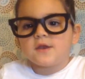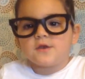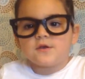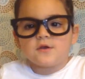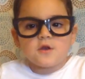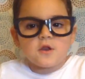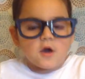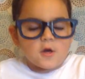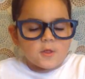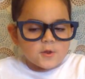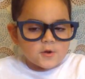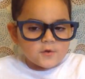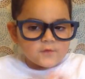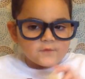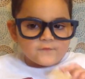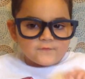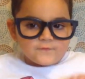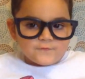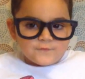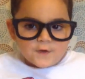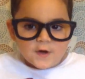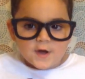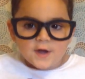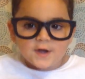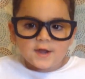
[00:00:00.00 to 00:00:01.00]
another
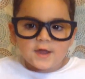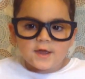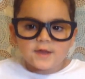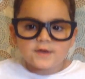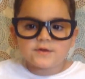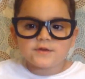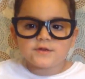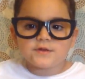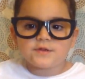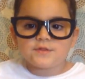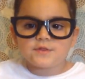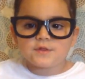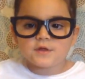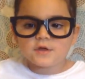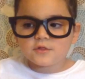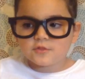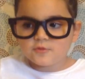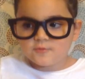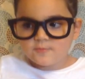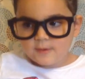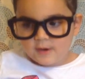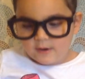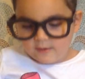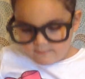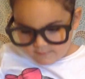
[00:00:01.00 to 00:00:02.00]
fun and easy
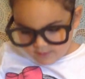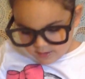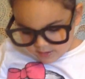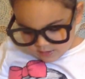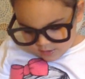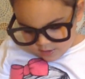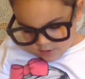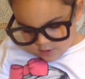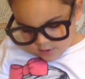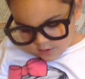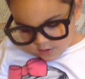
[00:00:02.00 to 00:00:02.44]
experiment.